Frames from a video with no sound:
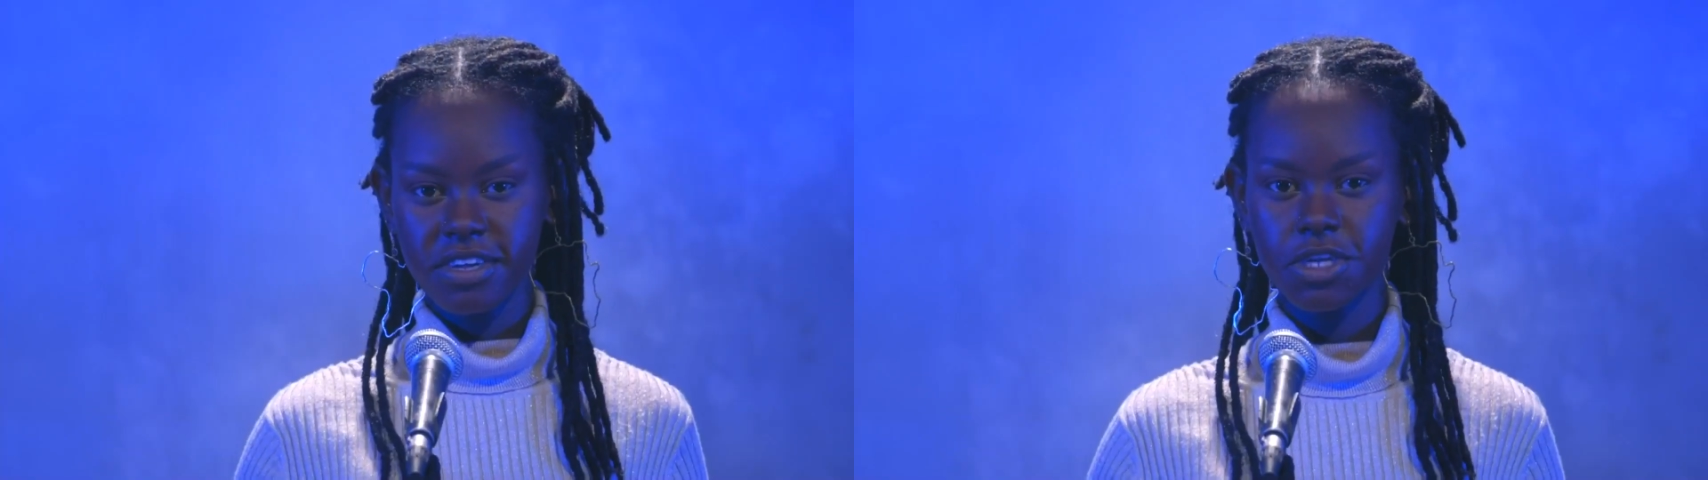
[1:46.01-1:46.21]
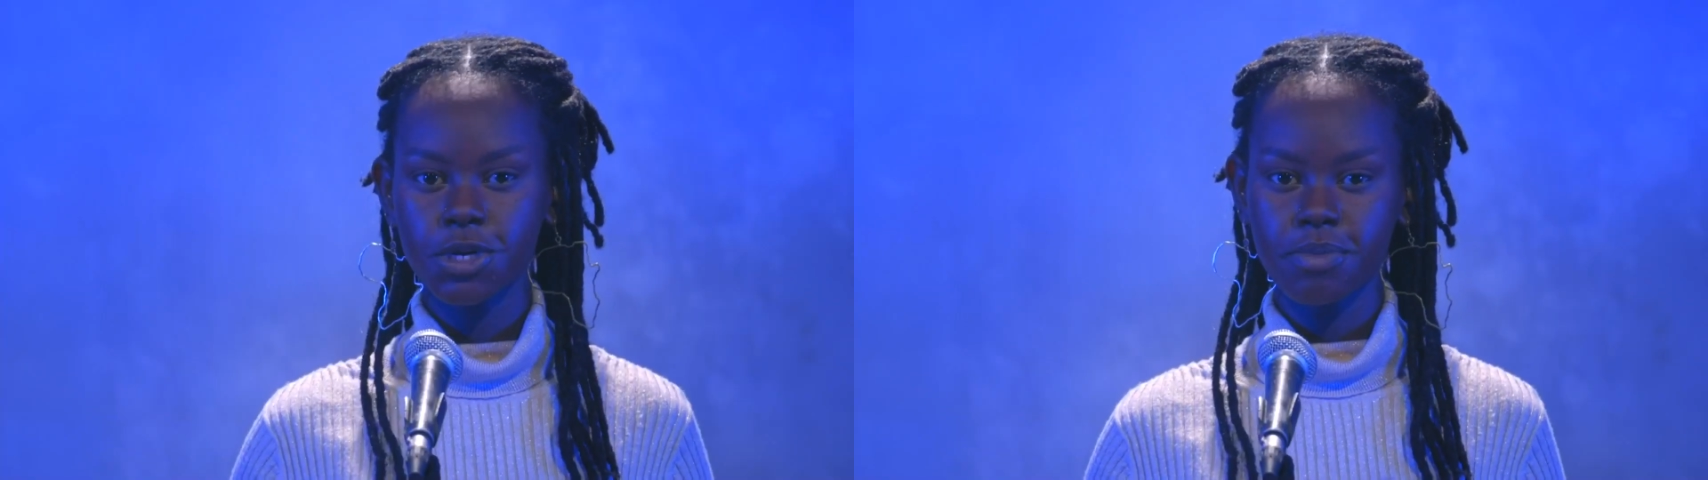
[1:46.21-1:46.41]

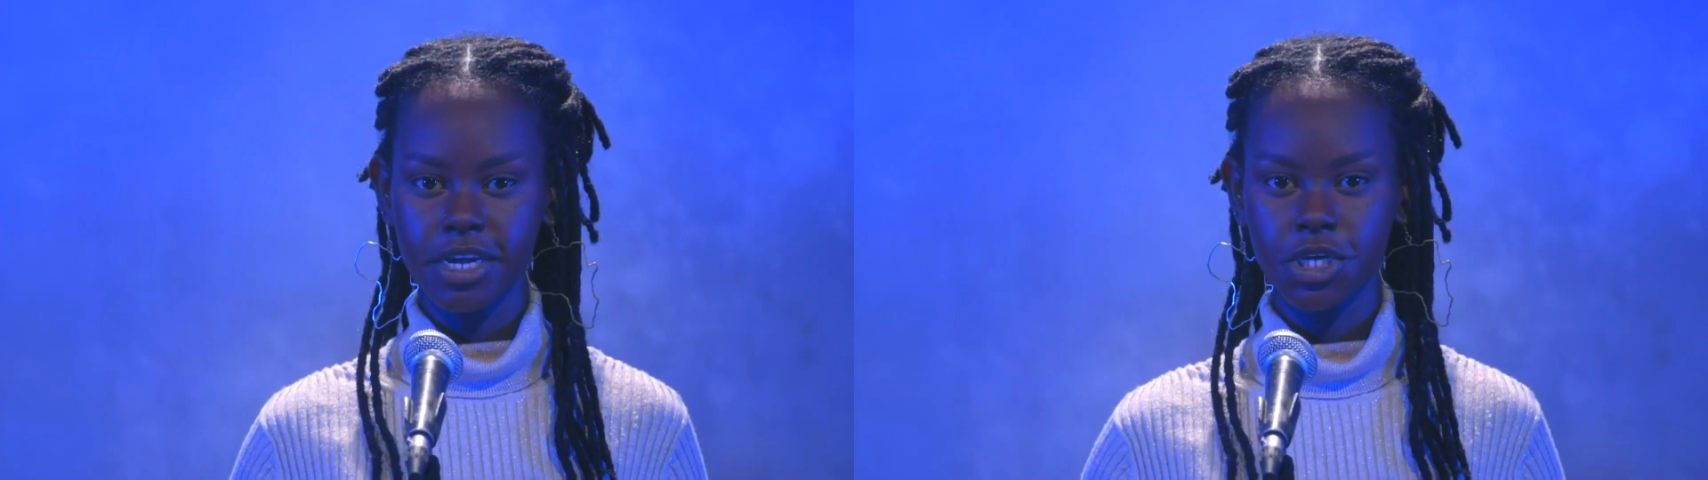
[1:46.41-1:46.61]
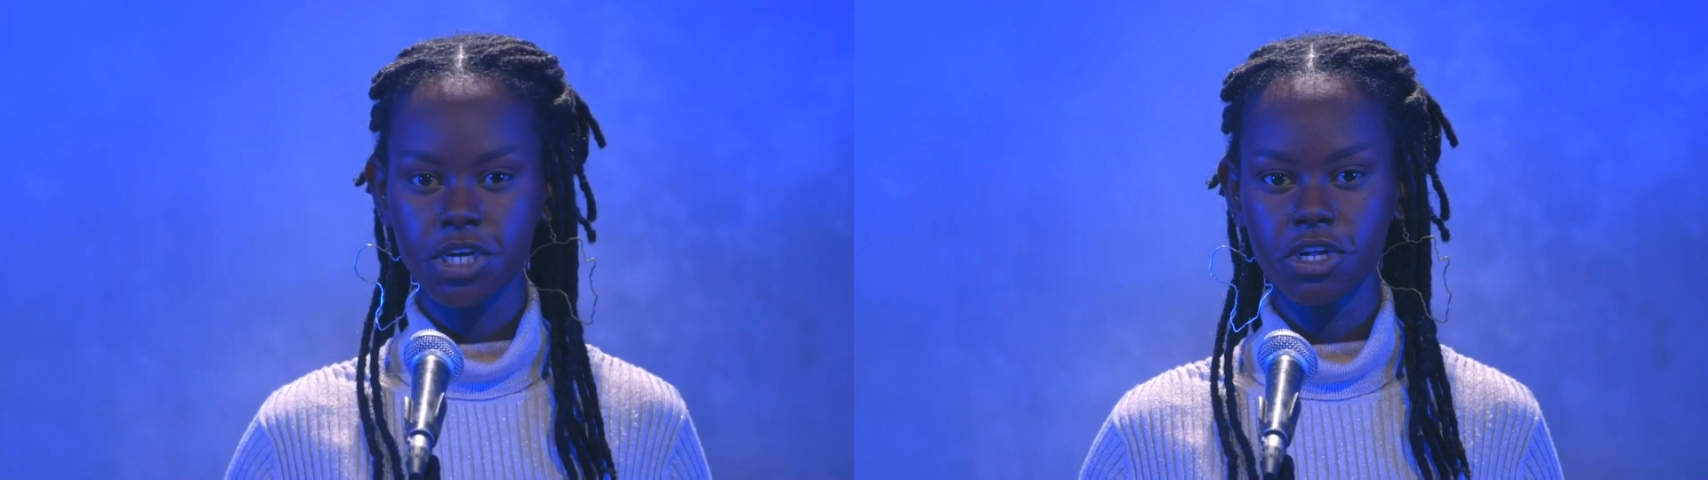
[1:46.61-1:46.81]
teach my
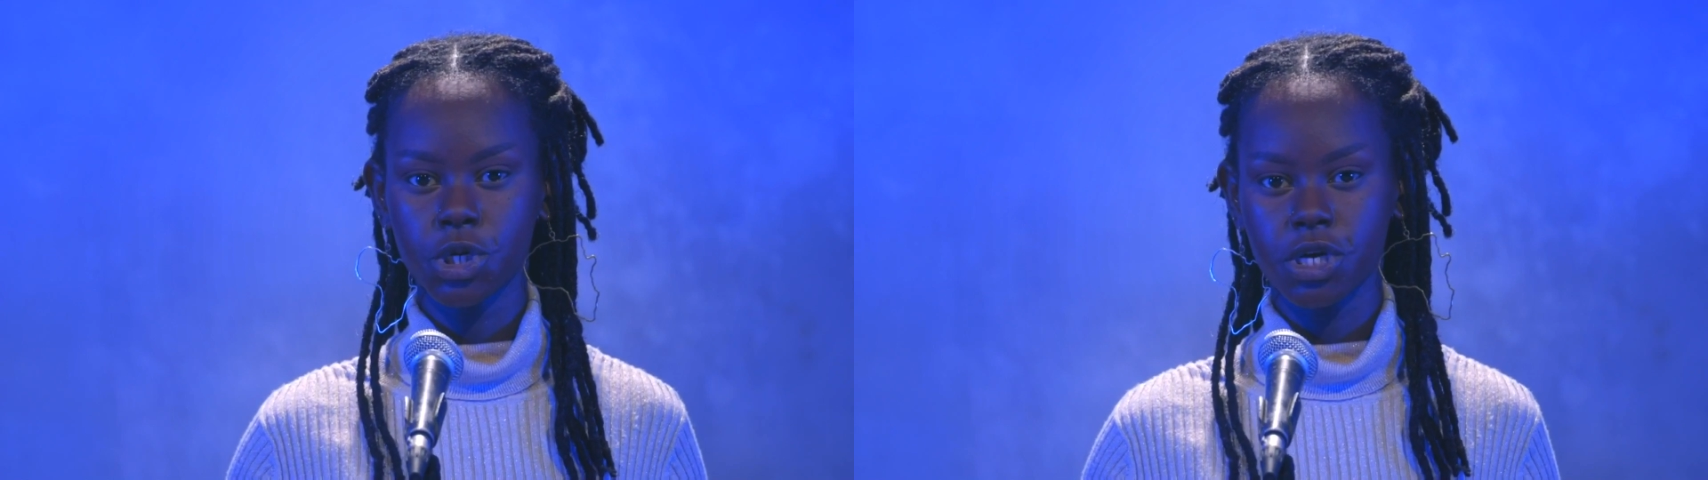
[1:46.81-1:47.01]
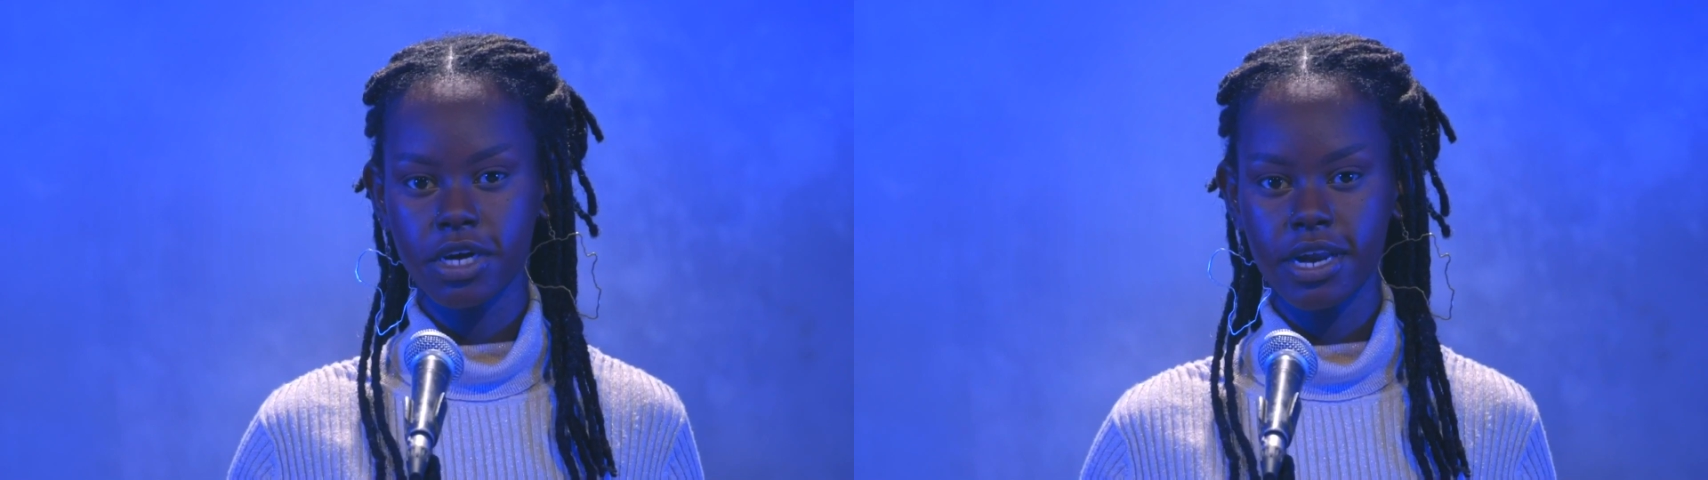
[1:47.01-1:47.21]

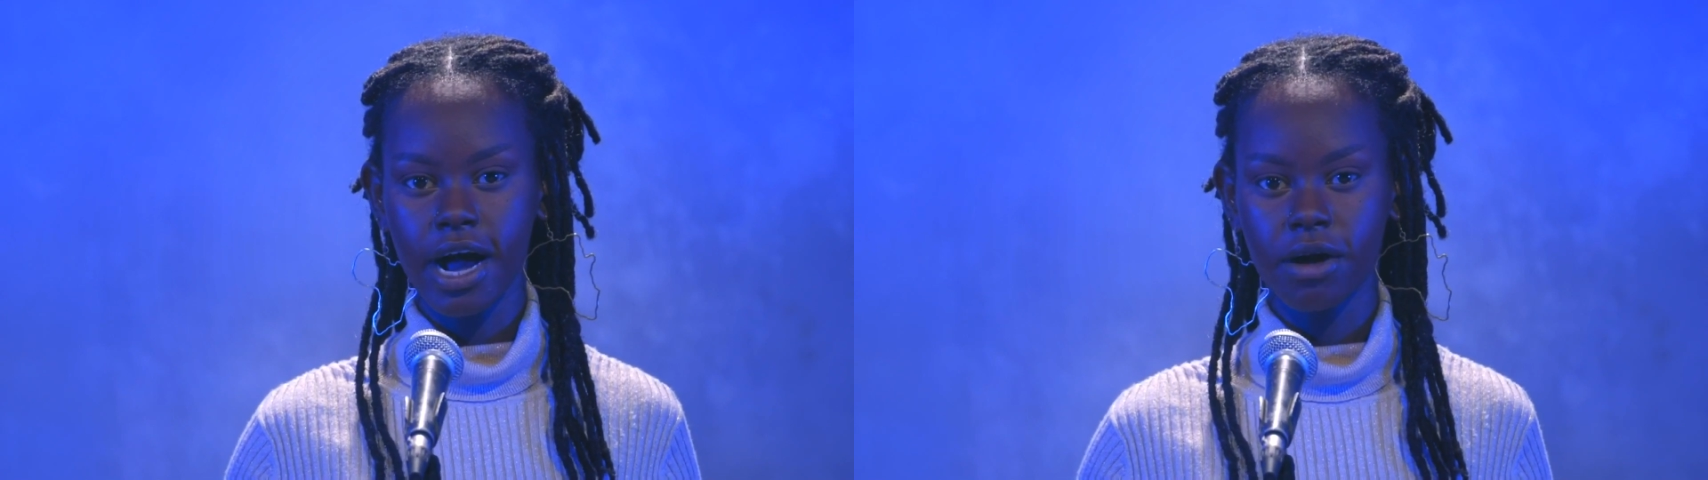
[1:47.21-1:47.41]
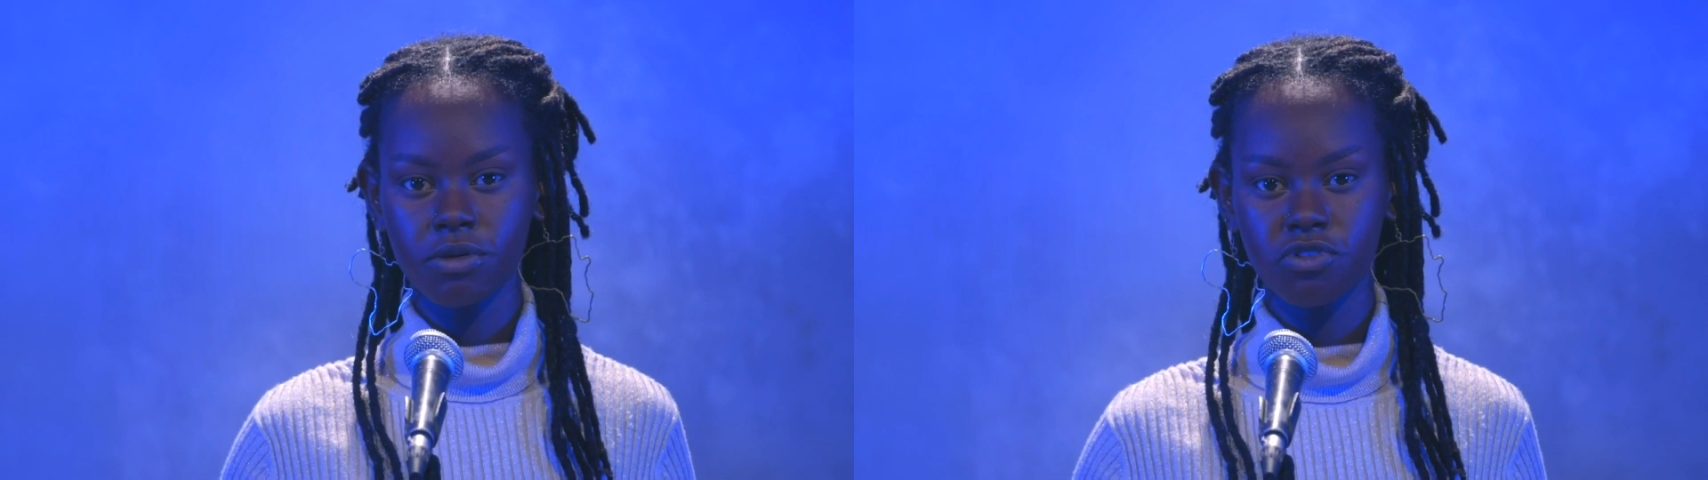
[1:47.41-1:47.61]
children
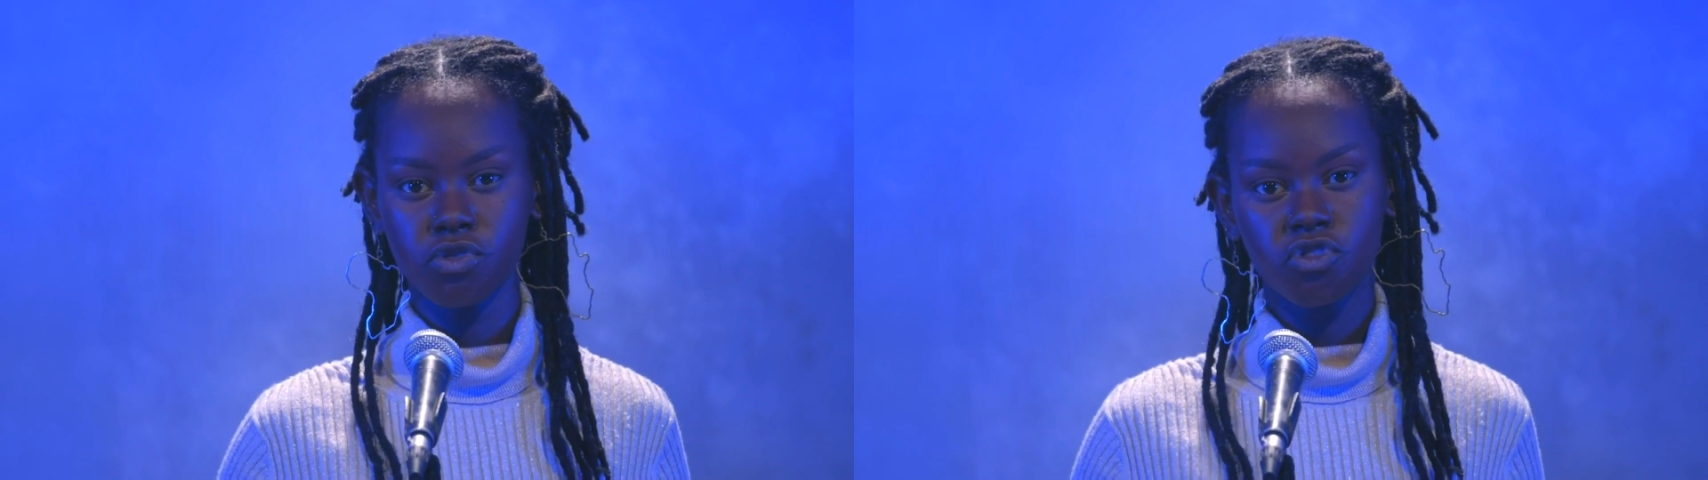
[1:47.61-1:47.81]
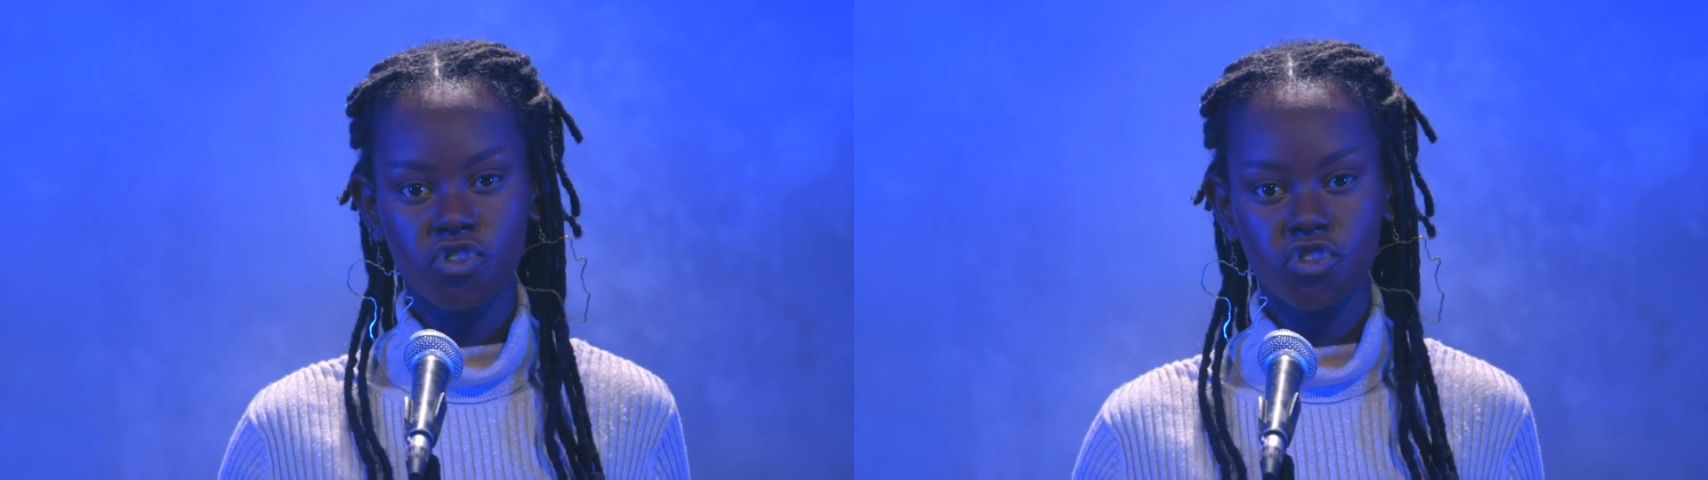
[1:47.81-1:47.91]
how to